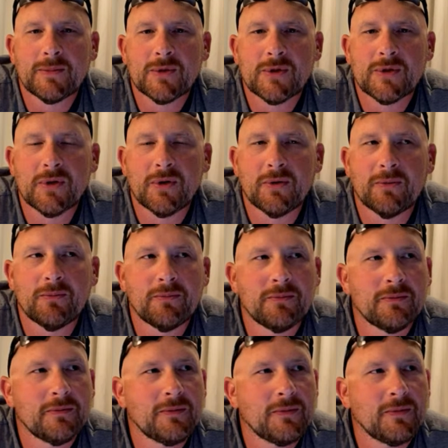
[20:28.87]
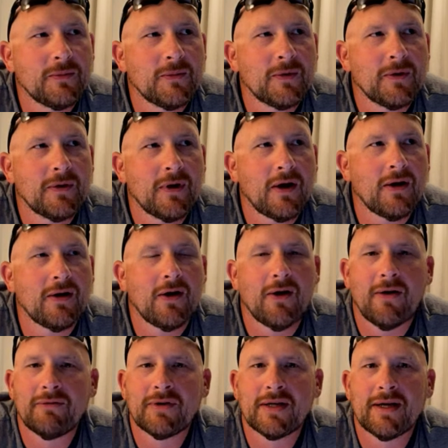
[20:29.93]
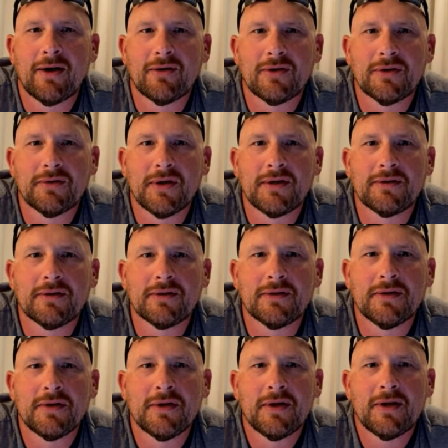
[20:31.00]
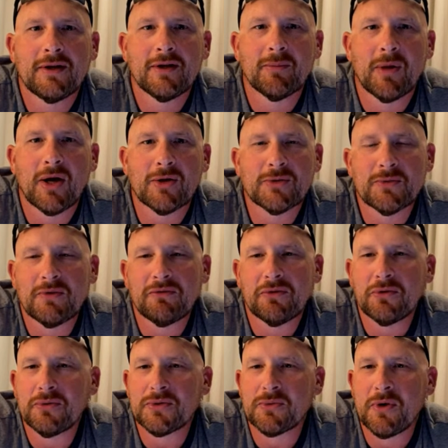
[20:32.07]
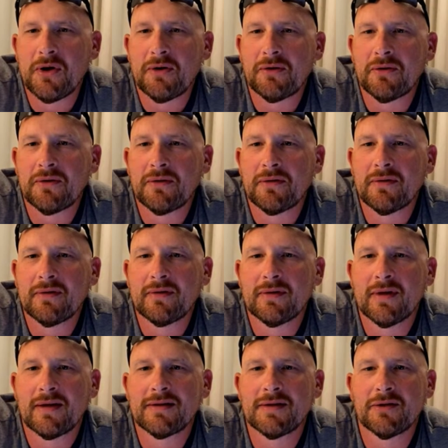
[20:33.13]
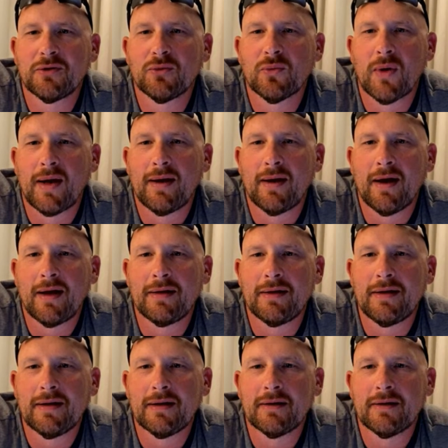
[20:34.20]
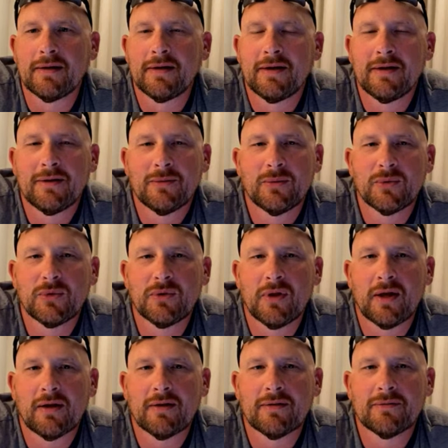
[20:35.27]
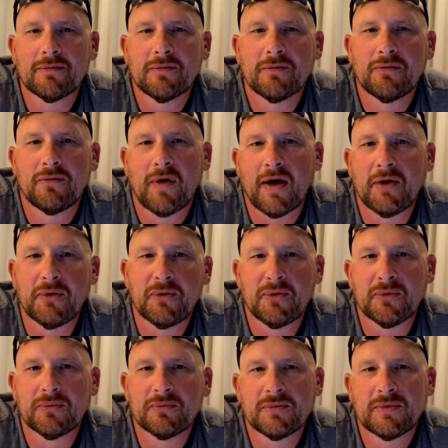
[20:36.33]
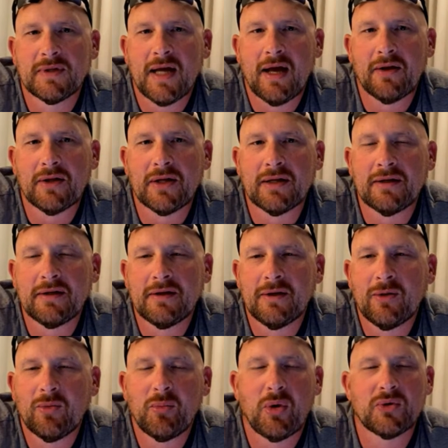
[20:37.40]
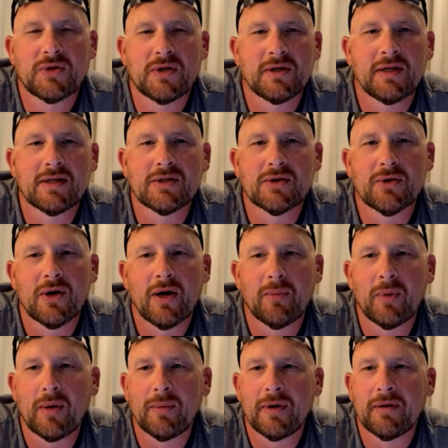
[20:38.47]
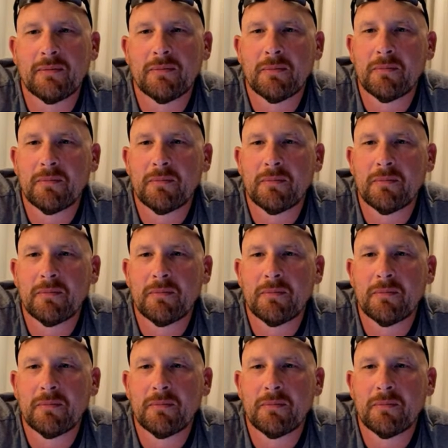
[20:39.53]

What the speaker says: So I'll have to calculate the miles we flew as well. That's a great idea. We'll do like a final tally, post it to Instagram maybe.